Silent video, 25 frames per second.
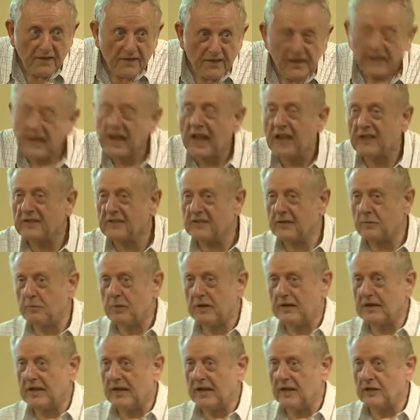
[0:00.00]
that has to
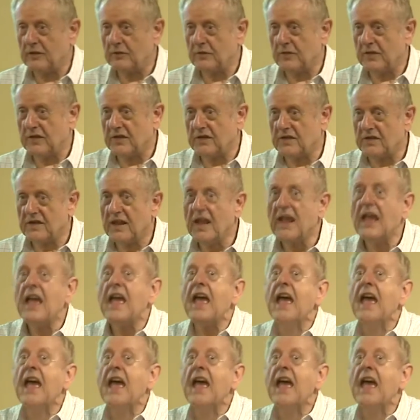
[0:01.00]
be dealt with.